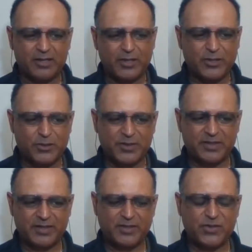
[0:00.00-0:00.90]
I got into
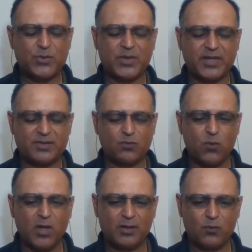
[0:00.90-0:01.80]
it in two ways.
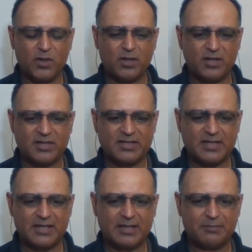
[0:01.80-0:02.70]
One
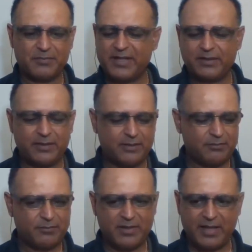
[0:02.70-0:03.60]
was,
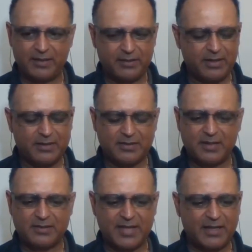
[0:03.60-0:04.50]
and like
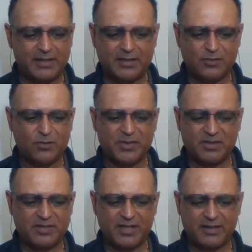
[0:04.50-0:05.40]
exactly as
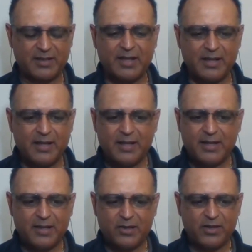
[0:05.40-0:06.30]
Hooman said,
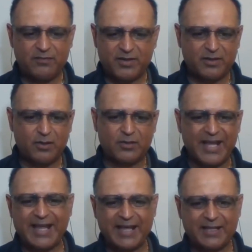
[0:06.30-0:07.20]
even though
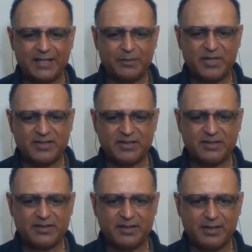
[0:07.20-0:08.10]
they had
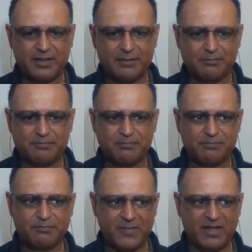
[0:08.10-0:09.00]
limited
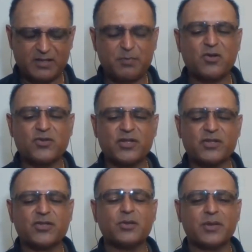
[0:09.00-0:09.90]

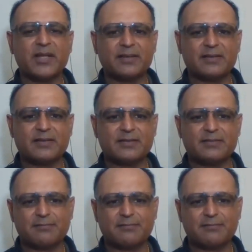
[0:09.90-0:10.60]
exposure to it